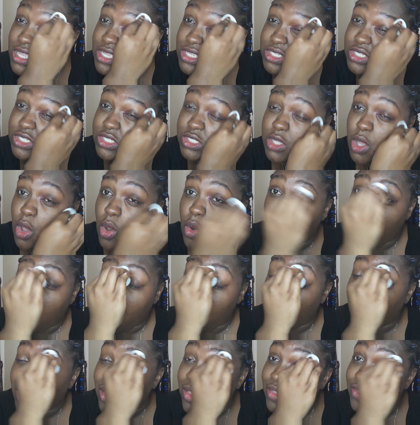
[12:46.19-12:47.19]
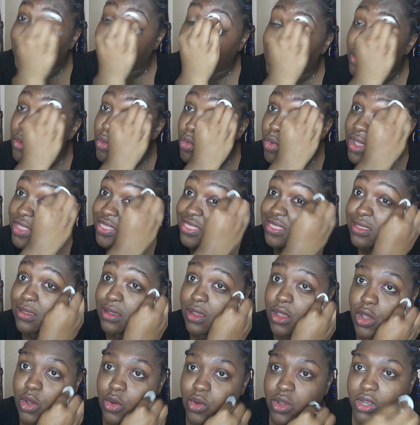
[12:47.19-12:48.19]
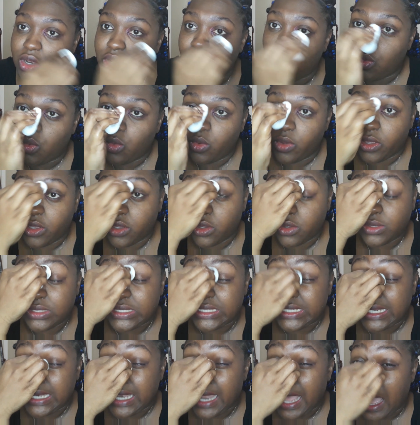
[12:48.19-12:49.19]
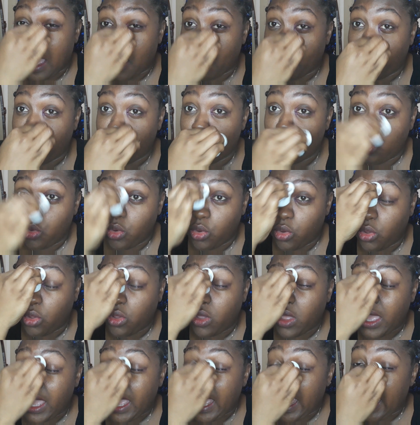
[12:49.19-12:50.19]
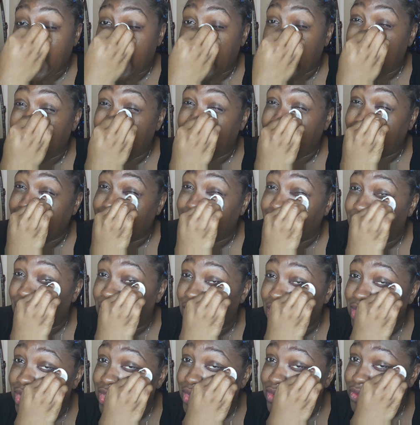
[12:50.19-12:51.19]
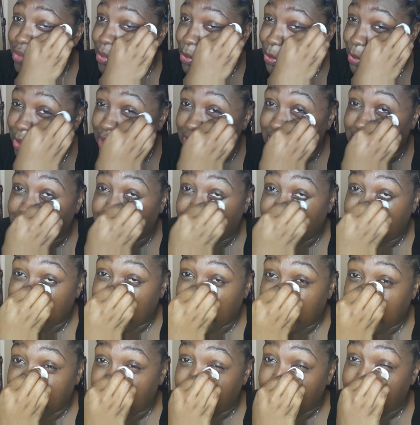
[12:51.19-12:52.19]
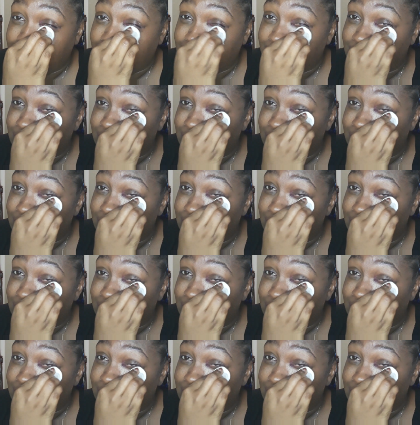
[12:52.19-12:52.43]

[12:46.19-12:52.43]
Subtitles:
So all that what the coconut oil did not pull, and all of what the